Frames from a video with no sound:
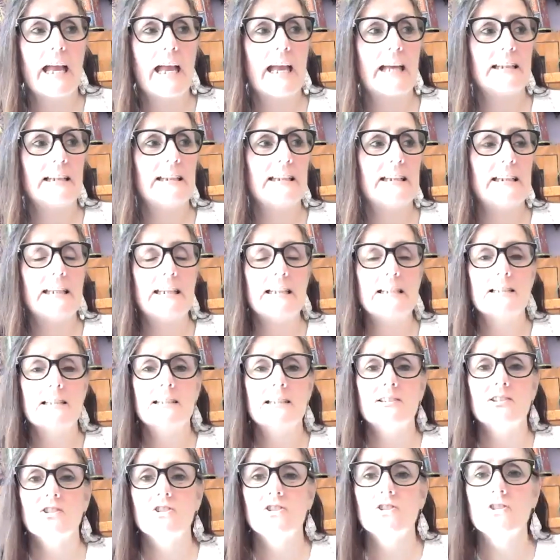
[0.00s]
and it
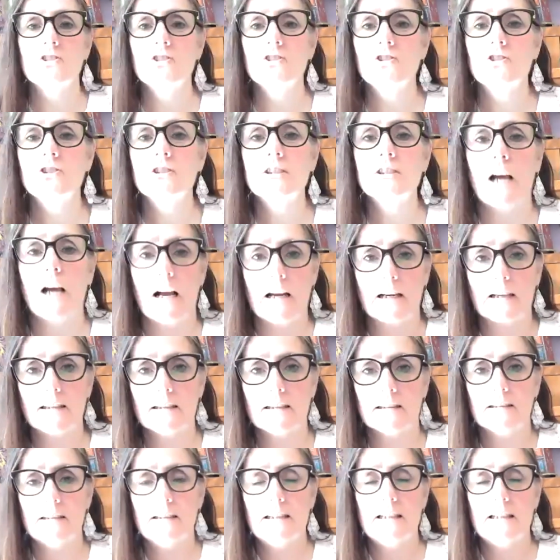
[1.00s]
isn't
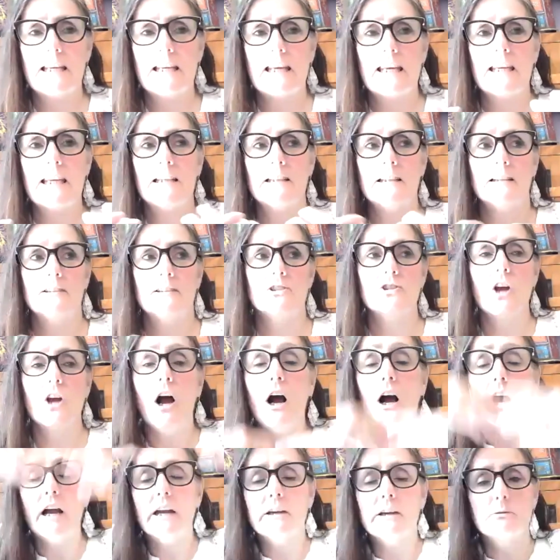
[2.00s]
stuck in a
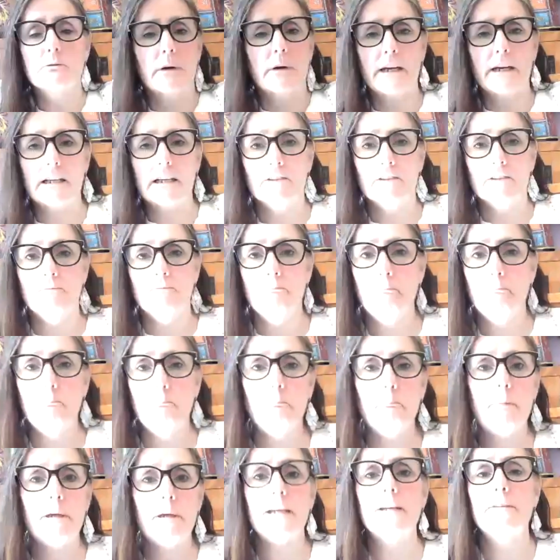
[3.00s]
tirade of
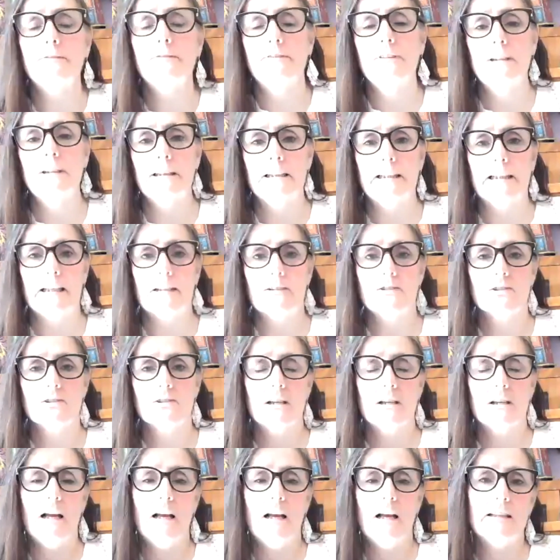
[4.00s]
big
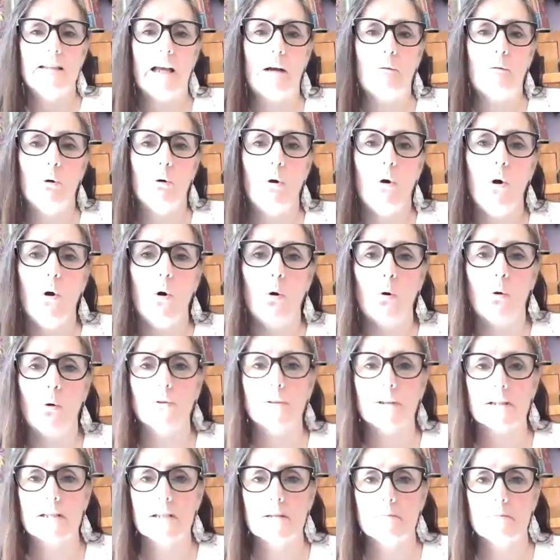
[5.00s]
feelings that will
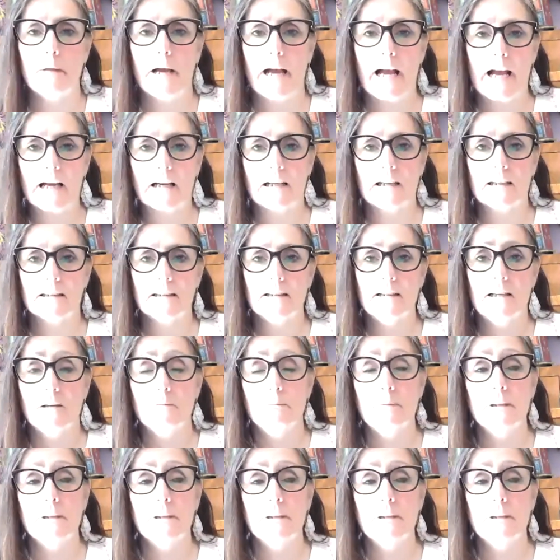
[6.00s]
hold us back.